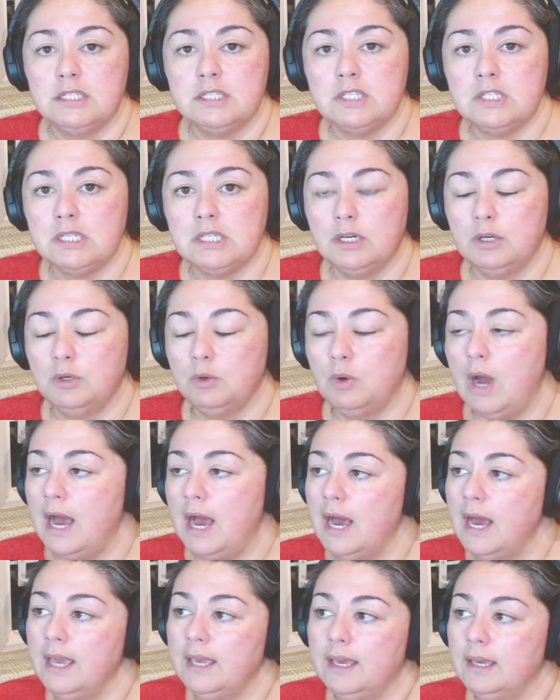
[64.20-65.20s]
So
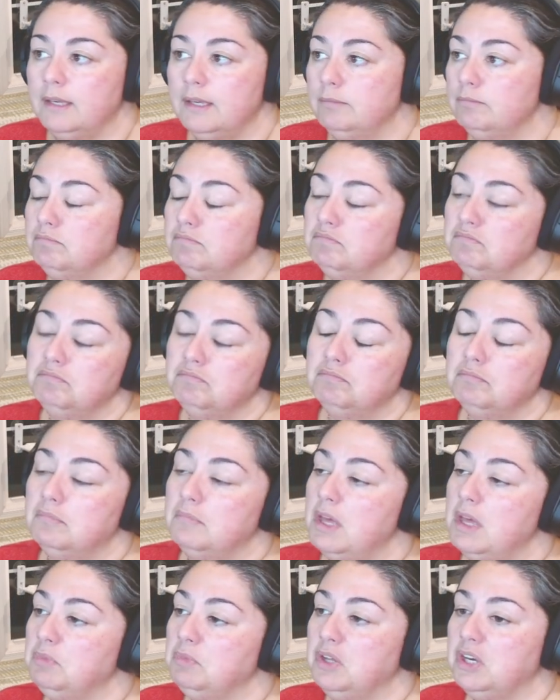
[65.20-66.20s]
I
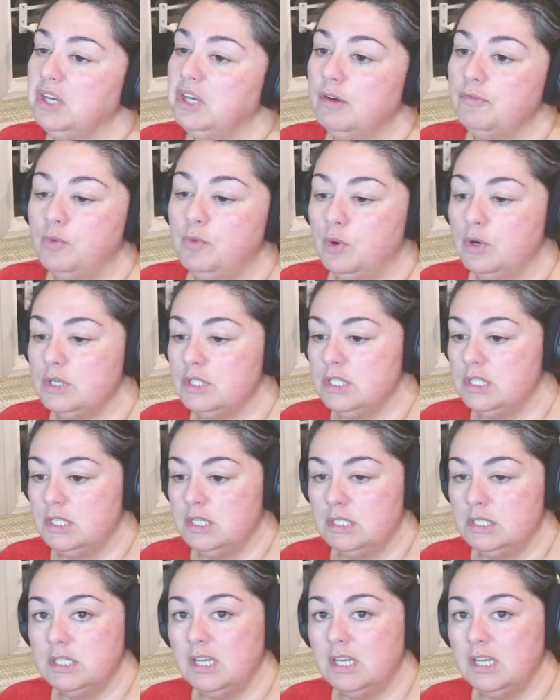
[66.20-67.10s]
am looking forward to this.